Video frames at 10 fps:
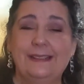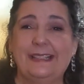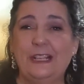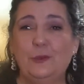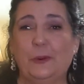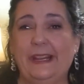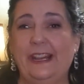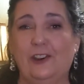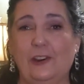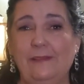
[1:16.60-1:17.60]
since we're
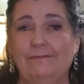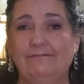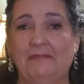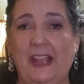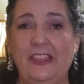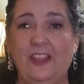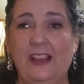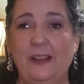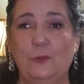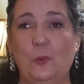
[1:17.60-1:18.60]
here, I thought,